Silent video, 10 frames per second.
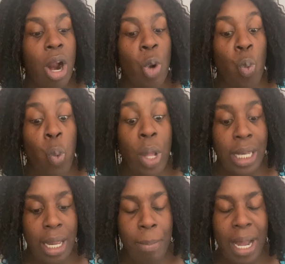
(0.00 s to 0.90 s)
are
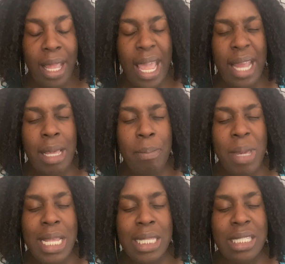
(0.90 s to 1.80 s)
willing by any
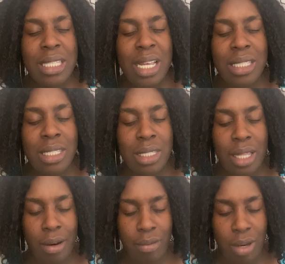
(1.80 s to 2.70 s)
means
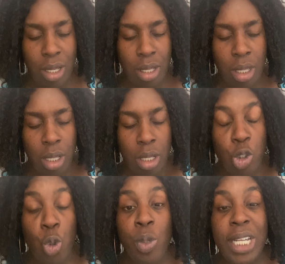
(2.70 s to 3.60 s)
necessary
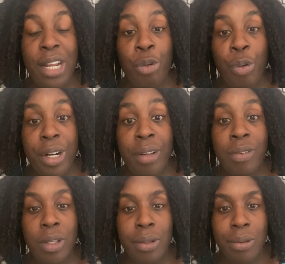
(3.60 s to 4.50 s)
to get rid of
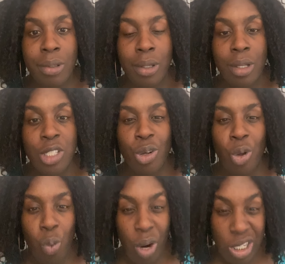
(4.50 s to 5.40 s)
you. So the
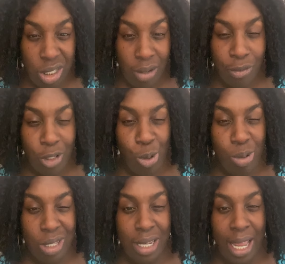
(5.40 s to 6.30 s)
question for you
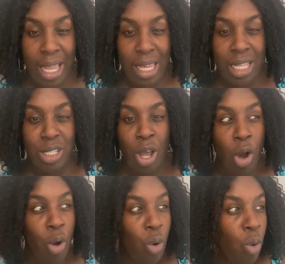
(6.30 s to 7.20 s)
today is,
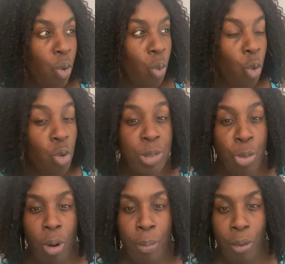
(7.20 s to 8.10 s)
who's
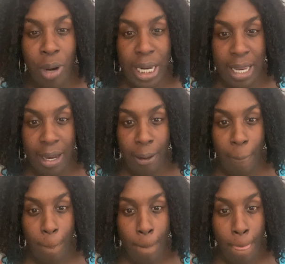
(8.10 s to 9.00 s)
more important here?